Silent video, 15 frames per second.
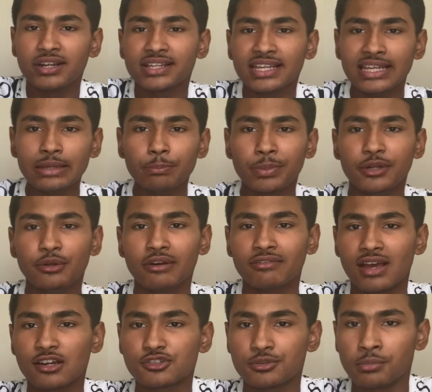to keep and you have
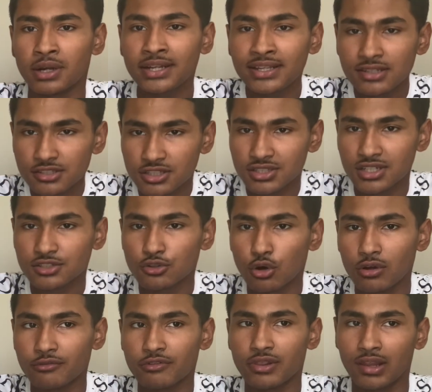the extra money suggest
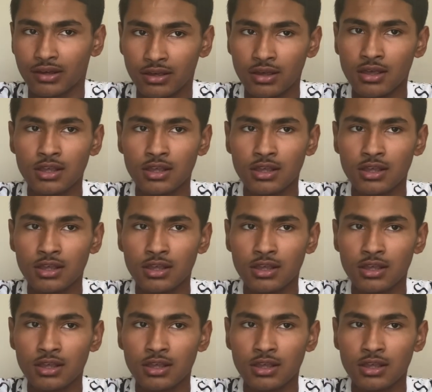going for the